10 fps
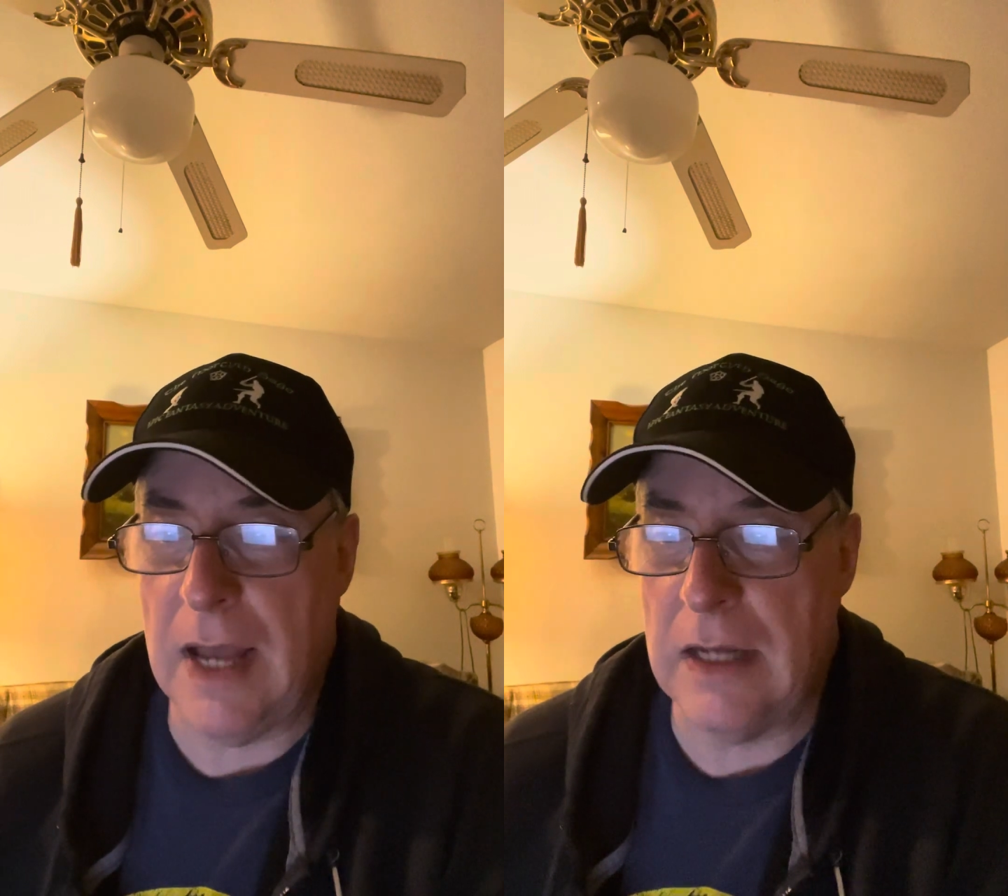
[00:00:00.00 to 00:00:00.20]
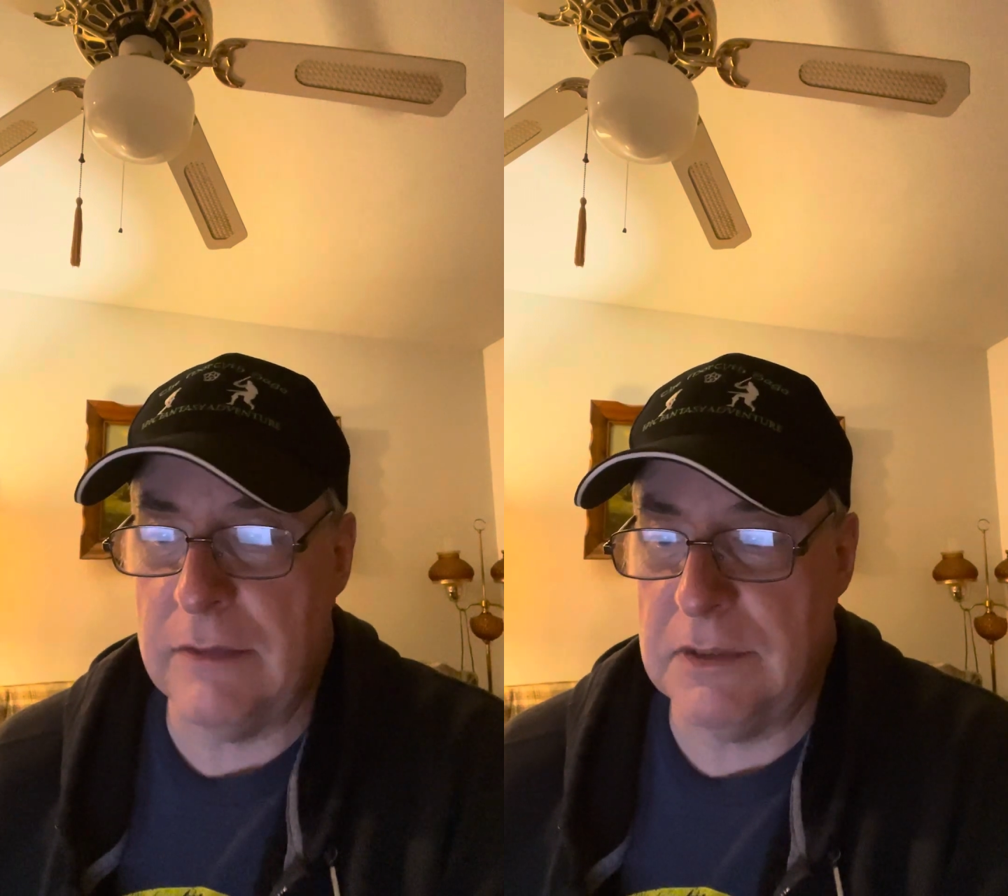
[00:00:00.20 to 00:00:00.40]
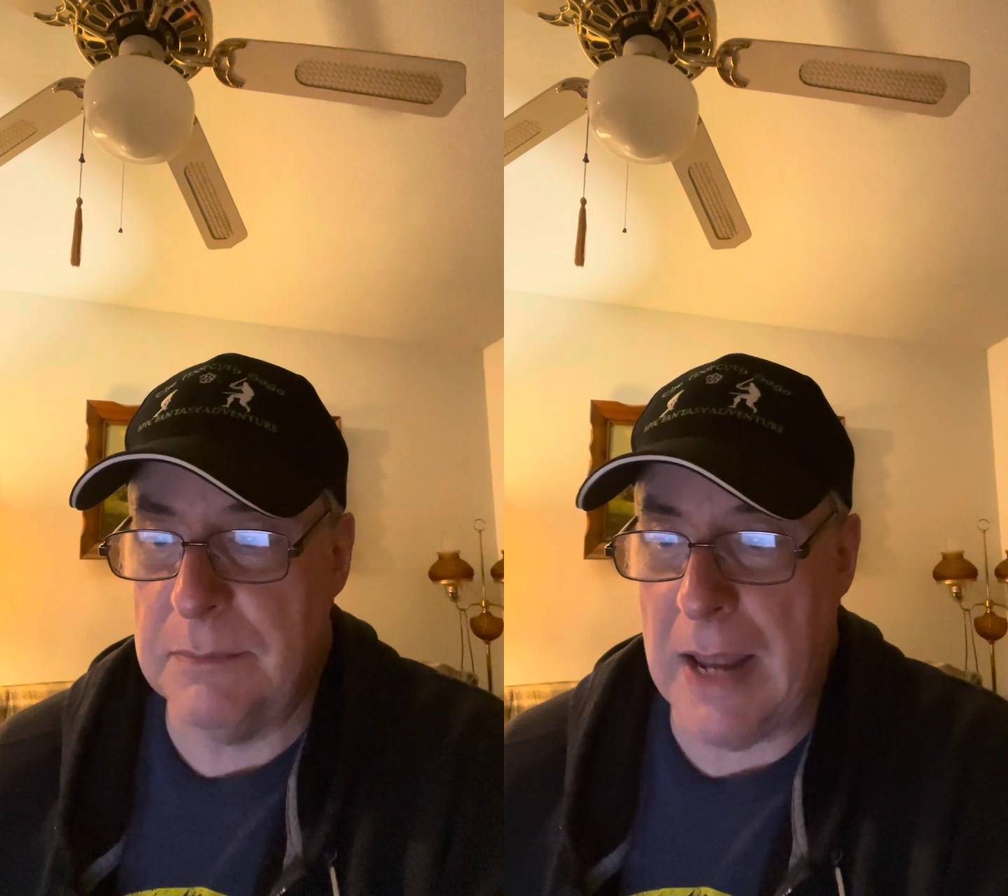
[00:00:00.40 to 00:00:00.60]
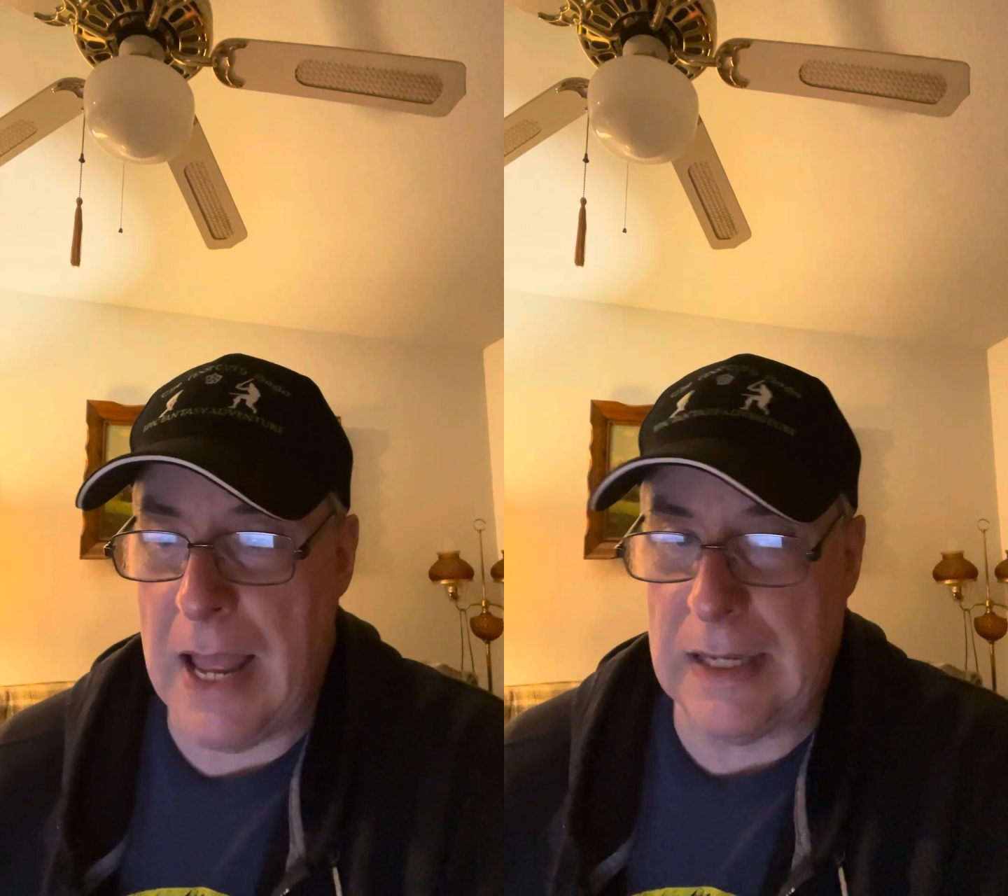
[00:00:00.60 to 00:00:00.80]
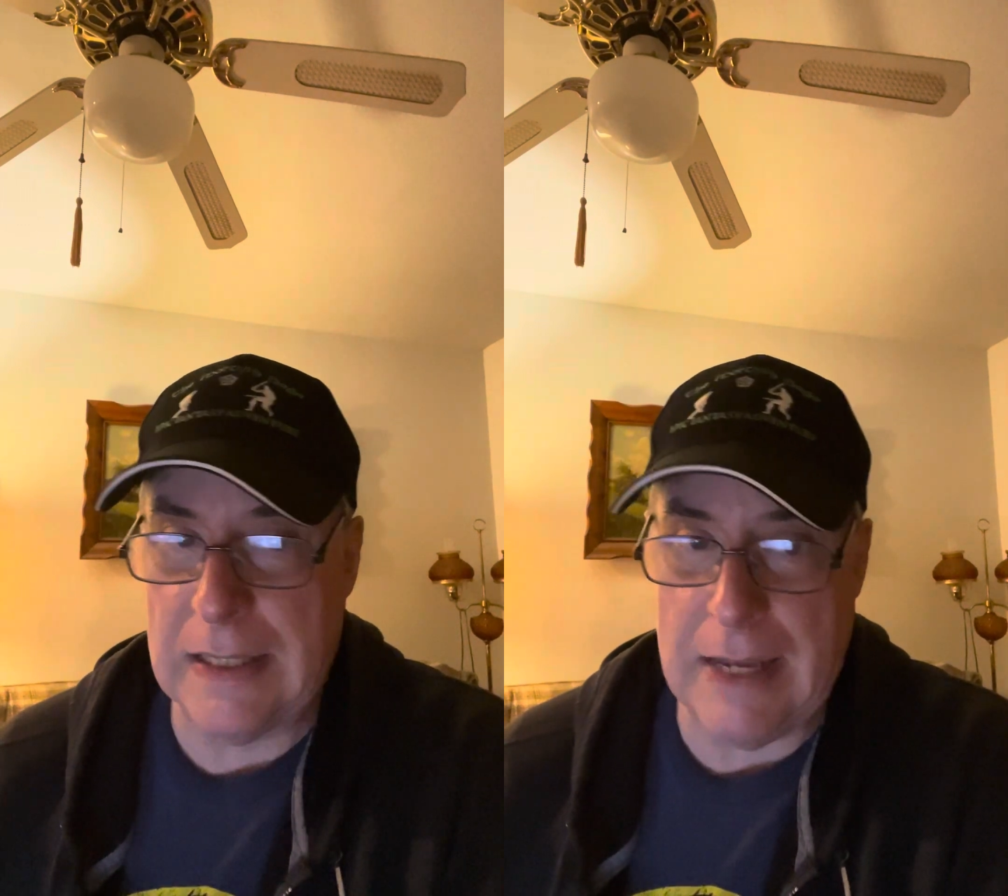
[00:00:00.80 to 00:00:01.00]
out of his
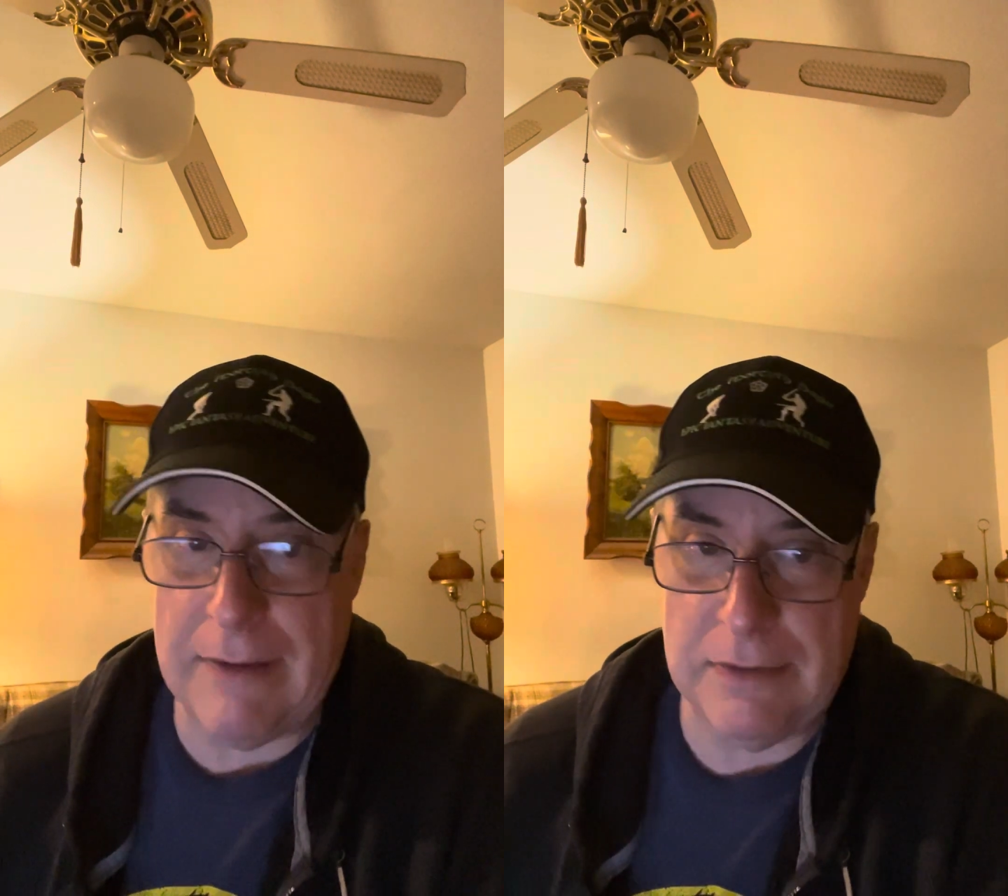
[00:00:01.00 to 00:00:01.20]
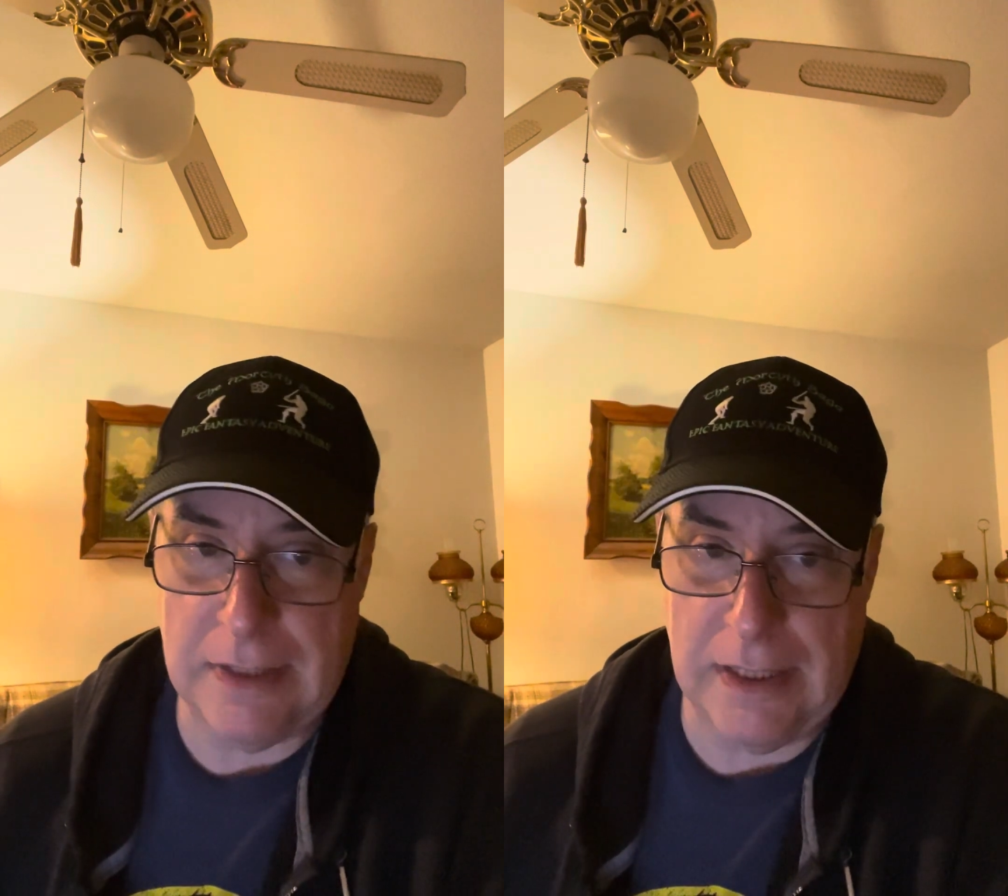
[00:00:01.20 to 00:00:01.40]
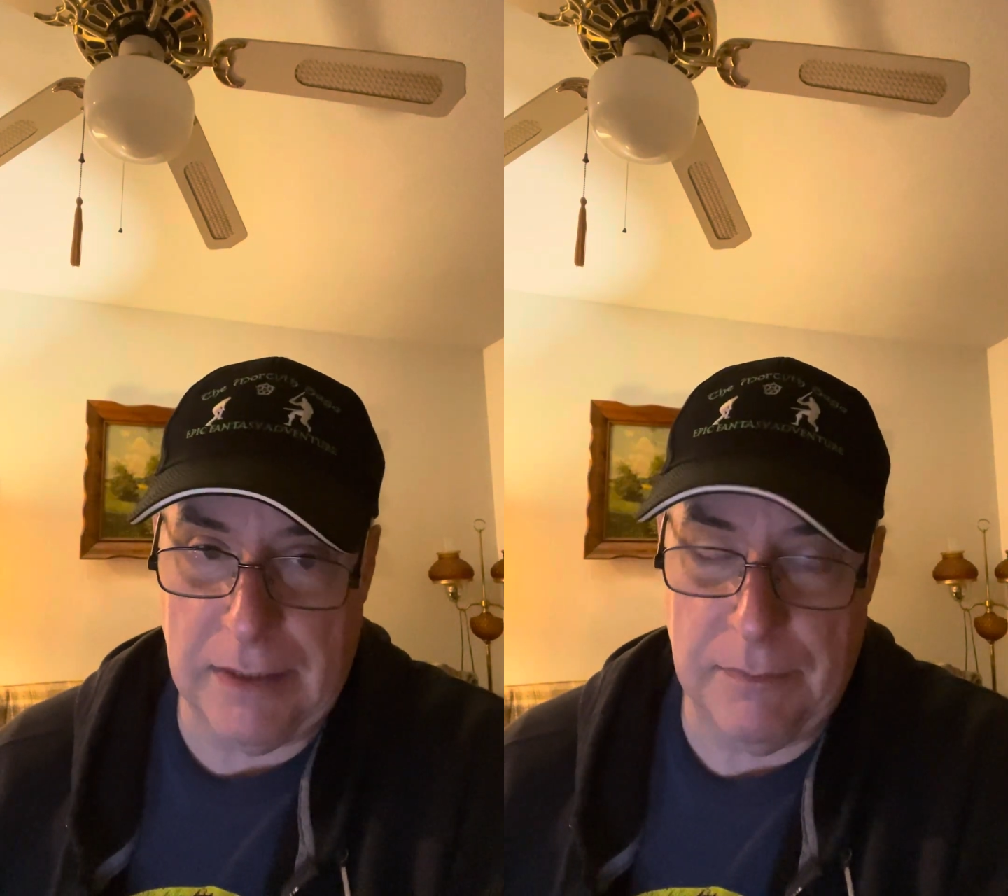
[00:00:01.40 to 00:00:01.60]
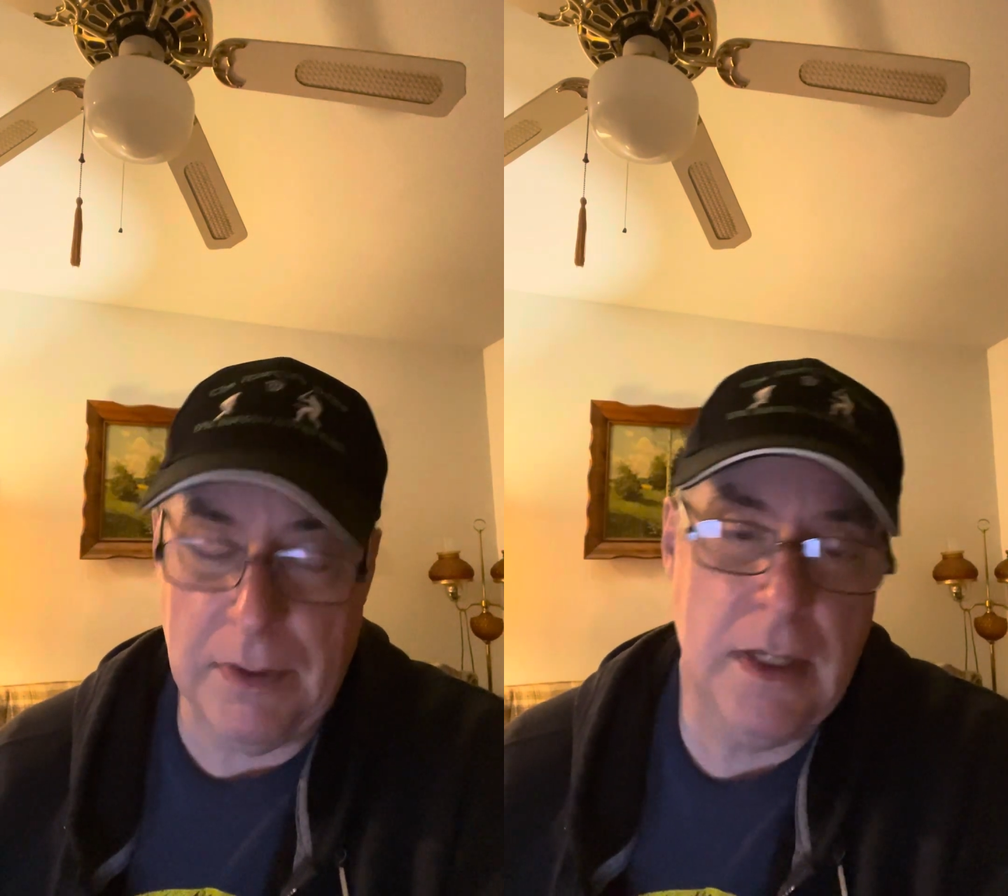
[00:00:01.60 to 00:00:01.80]
pack and gave it to him.